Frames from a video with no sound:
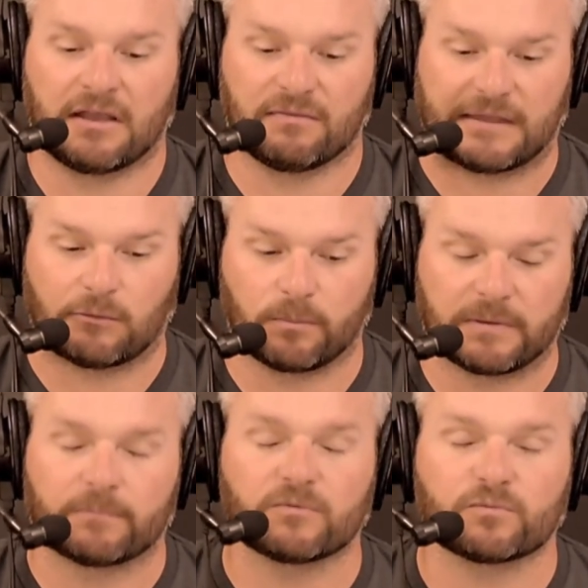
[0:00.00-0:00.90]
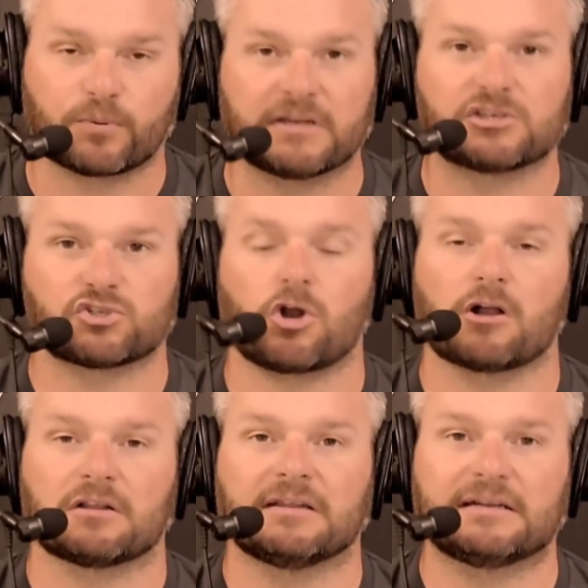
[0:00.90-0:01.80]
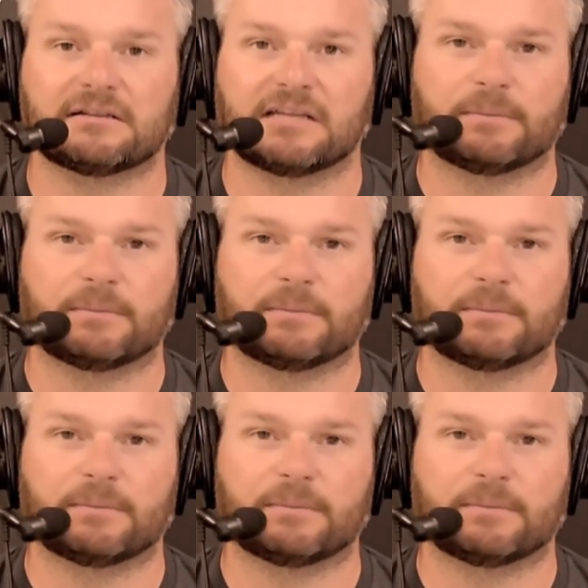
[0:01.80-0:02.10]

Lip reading: They will be pretty strong clinically,